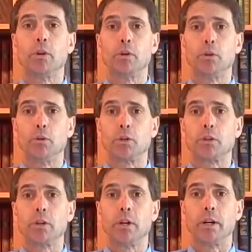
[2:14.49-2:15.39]

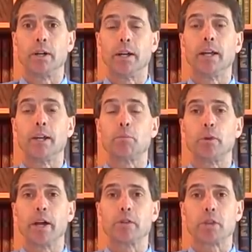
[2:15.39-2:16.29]
who uh, end up
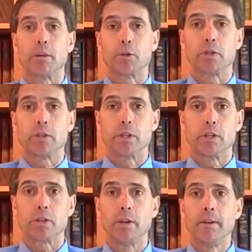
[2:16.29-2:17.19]
with Alzheimer's disease.